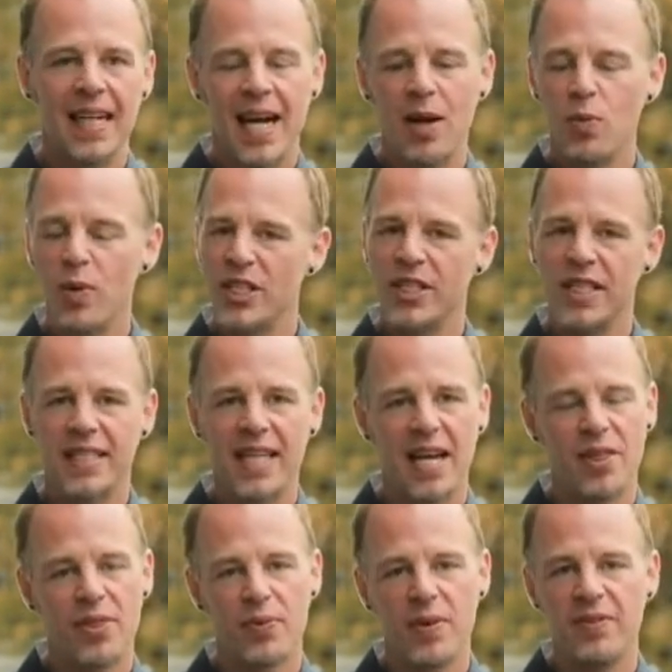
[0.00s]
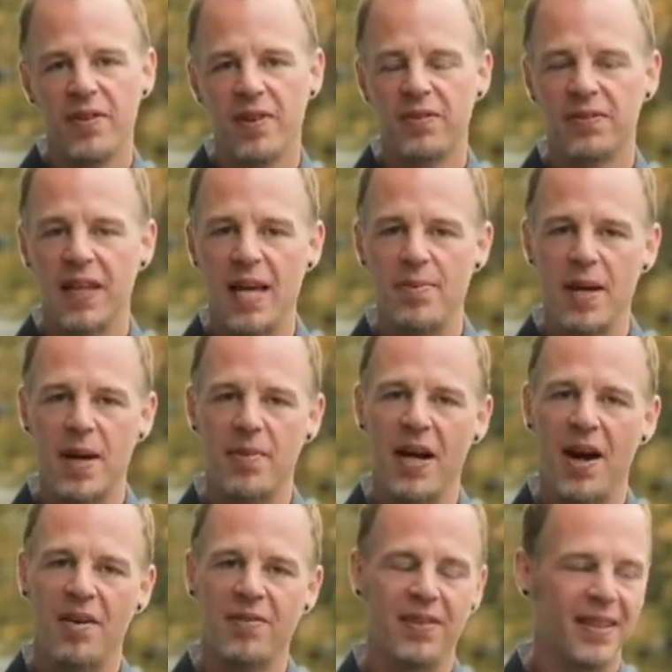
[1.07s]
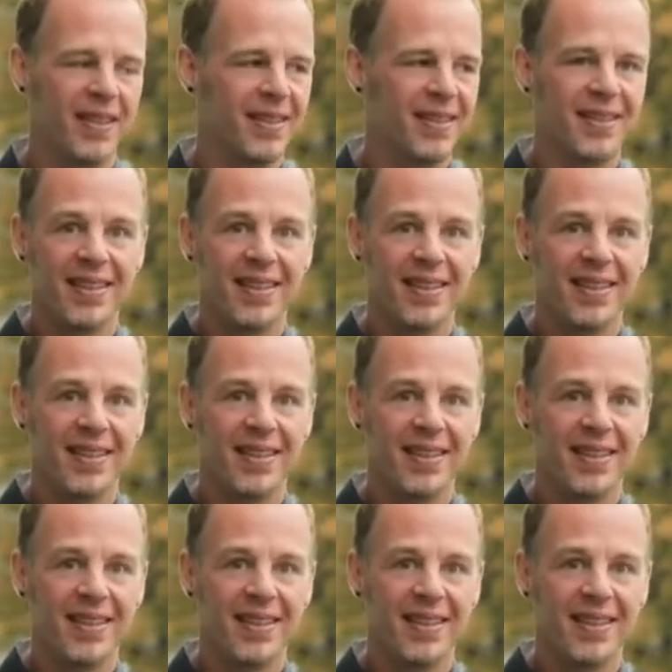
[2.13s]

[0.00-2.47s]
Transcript: I wish this had a three foot flame coming off it?